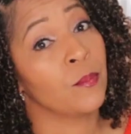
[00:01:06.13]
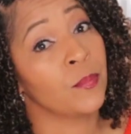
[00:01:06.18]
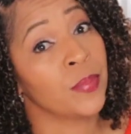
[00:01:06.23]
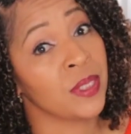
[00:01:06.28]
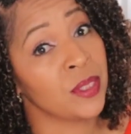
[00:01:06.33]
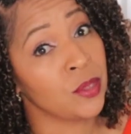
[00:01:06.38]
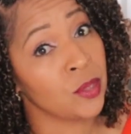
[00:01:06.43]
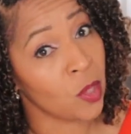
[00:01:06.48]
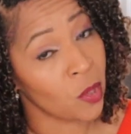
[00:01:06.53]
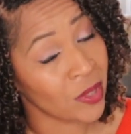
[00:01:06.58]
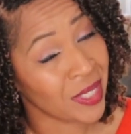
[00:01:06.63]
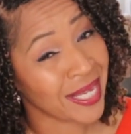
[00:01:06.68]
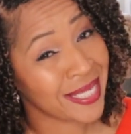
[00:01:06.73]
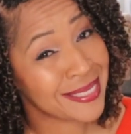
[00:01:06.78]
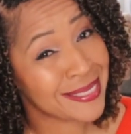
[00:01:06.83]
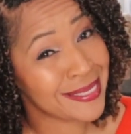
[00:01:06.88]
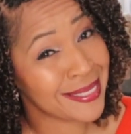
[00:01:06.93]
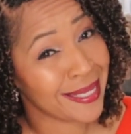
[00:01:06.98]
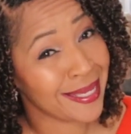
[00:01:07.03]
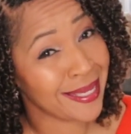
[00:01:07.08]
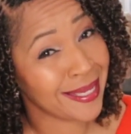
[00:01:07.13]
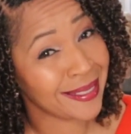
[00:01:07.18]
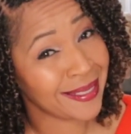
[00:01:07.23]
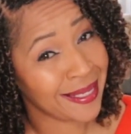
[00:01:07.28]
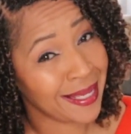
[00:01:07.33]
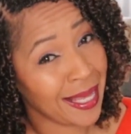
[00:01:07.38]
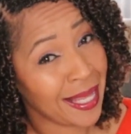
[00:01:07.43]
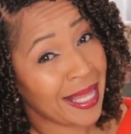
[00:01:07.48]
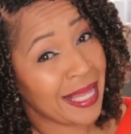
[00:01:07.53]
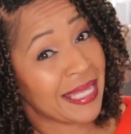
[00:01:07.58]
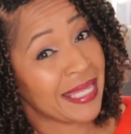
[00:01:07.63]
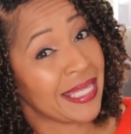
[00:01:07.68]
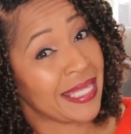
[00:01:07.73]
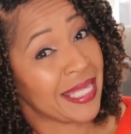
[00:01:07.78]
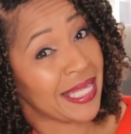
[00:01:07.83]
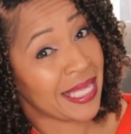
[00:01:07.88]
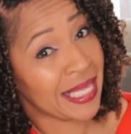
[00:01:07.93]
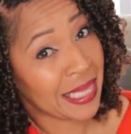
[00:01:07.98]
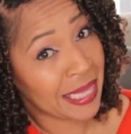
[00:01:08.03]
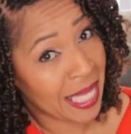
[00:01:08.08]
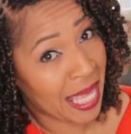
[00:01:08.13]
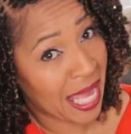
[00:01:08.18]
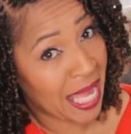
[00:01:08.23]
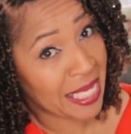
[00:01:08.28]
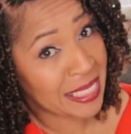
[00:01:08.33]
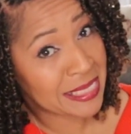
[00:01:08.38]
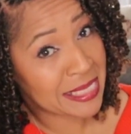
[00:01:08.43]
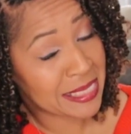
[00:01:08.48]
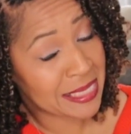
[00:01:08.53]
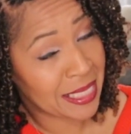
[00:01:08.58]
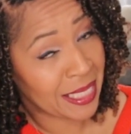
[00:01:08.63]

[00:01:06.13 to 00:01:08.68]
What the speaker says: But note I said last